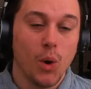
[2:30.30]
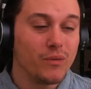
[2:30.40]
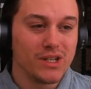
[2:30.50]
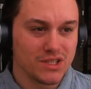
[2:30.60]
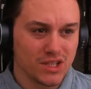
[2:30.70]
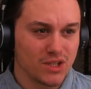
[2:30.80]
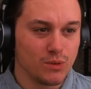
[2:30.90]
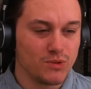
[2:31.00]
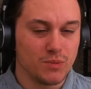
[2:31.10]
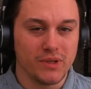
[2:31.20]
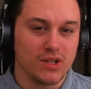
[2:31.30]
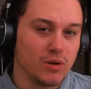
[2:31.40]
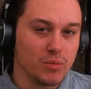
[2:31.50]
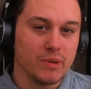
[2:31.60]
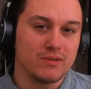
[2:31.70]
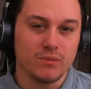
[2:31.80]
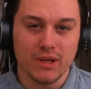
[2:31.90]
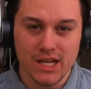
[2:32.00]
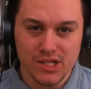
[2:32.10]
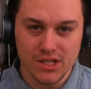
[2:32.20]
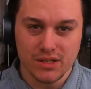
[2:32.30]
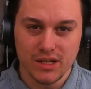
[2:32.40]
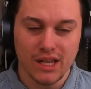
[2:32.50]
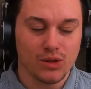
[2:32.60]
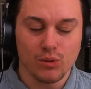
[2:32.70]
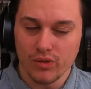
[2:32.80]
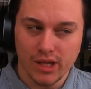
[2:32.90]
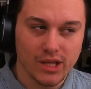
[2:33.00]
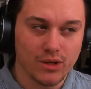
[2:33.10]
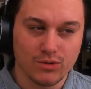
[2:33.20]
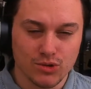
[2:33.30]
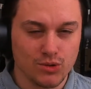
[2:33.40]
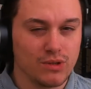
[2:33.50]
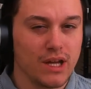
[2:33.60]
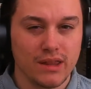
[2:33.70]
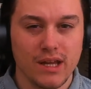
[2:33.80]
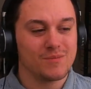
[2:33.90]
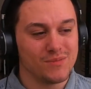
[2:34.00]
Hopefully it's not going to be a copy paste from last year. I don't think they're going to do it like that.